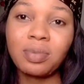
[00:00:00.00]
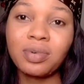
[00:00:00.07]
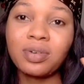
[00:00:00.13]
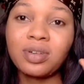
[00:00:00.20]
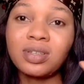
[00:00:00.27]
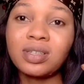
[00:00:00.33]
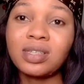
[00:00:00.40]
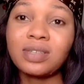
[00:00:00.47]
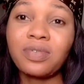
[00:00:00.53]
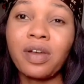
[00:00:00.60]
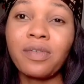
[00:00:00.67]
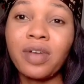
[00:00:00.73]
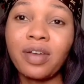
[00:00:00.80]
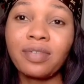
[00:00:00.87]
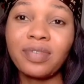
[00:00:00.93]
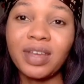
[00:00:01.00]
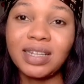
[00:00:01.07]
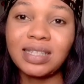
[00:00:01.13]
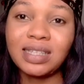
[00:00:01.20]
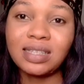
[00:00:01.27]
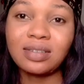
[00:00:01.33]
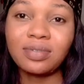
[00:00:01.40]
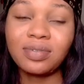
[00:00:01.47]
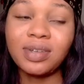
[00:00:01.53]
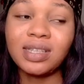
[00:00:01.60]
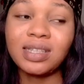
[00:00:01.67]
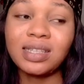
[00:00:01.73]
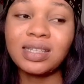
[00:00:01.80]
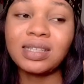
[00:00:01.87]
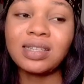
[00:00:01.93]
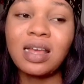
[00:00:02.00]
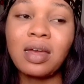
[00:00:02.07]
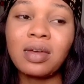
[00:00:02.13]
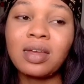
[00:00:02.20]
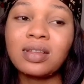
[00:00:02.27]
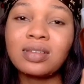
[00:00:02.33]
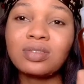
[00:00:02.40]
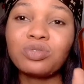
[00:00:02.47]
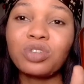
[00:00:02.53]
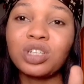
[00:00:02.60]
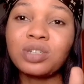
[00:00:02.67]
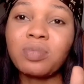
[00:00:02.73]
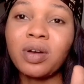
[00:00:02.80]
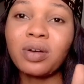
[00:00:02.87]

because it's very effective. This stretch